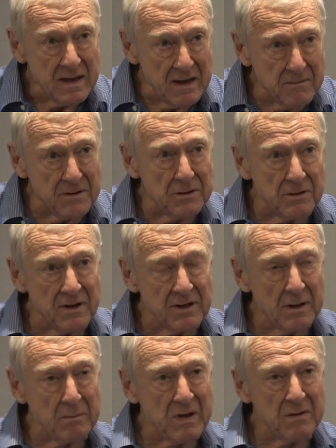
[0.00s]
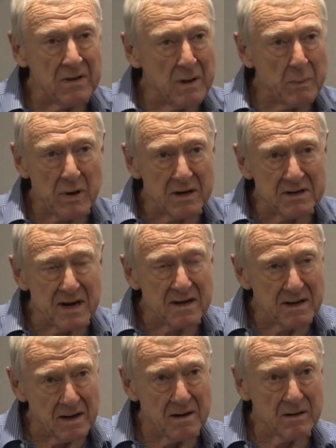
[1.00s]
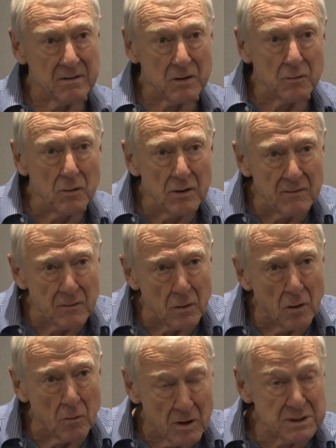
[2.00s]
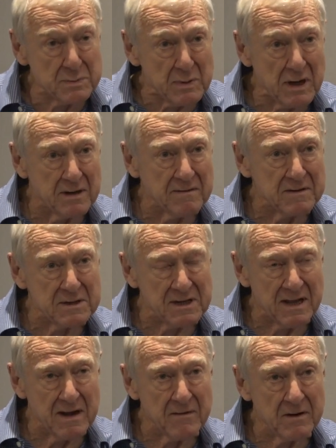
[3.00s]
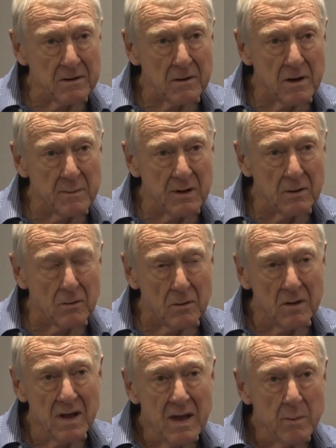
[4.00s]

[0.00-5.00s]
Even during the apartheid era, the rule of law was part of the South African common law,